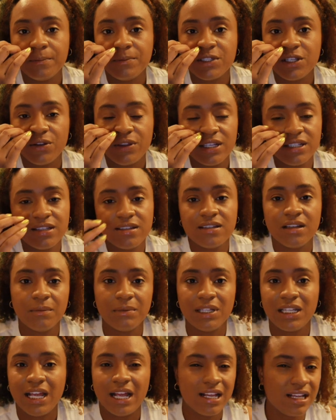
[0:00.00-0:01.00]
So this is
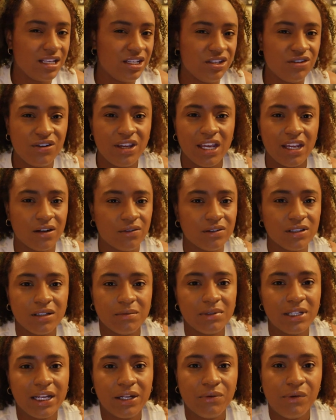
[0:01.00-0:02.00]
something that you can't
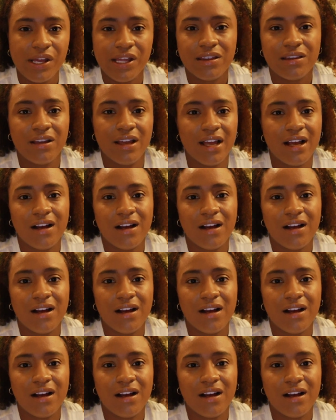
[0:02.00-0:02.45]
really play with